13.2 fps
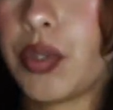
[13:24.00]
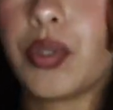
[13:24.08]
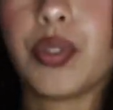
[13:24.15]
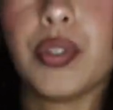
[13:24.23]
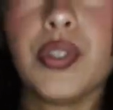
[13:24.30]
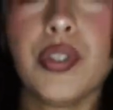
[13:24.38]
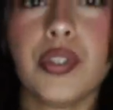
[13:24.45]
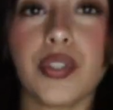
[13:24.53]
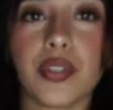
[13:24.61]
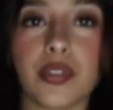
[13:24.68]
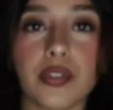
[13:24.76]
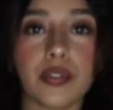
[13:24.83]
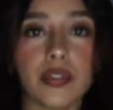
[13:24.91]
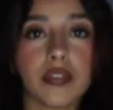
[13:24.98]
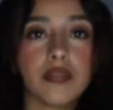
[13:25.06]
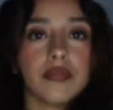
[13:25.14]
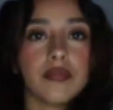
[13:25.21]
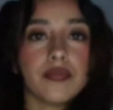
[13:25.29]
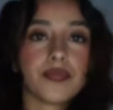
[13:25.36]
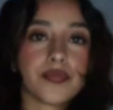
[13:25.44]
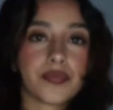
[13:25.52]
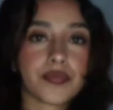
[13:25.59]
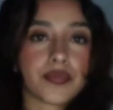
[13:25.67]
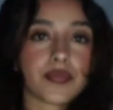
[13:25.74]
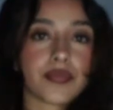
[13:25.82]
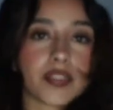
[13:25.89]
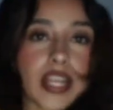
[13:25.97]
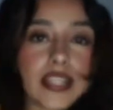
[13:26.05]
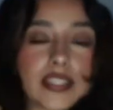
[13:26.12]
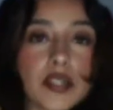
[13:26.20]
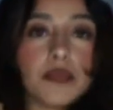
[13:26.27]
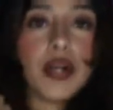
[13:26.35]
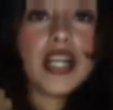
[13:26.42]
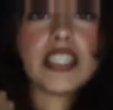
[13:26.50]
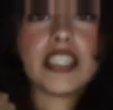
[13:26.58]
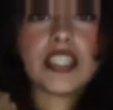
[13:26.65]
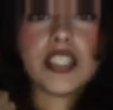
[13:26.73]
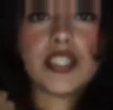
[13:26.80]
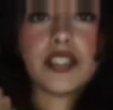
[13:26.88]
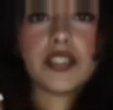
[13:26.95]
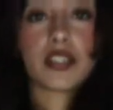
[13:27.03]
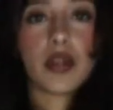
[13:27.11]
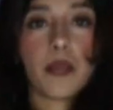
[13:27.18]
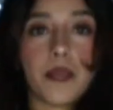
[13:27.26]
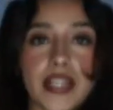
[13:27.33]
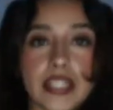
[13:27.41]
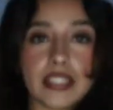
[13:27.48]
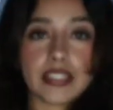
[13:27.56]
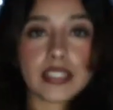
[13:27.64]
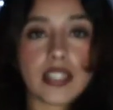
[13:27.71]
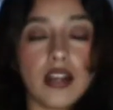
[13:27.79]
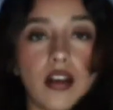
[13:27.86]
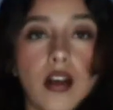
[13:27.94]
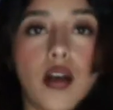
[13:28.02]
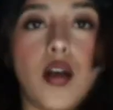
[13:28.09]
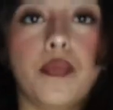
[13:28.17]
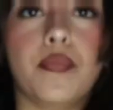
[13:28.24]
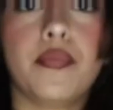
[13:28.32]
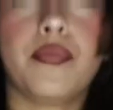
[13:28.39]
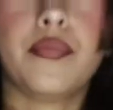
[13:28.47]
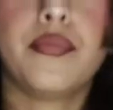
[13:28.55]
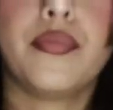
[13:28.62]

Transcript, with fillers: Ooh. It's a bodysuit, but it's um